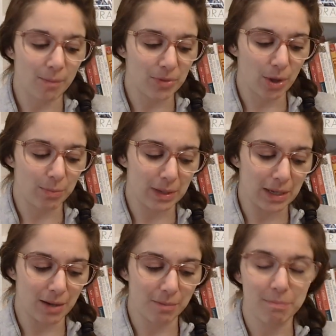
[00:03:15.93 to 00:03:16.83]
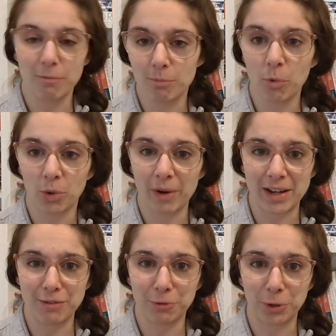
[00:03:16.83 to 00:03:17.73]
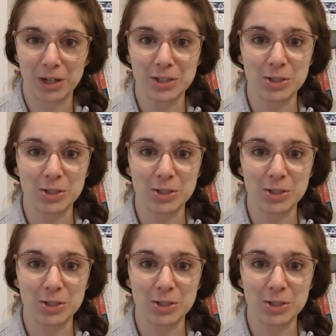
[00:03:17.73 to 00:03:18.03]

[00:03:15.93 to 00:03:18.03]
They'll be more ready for it.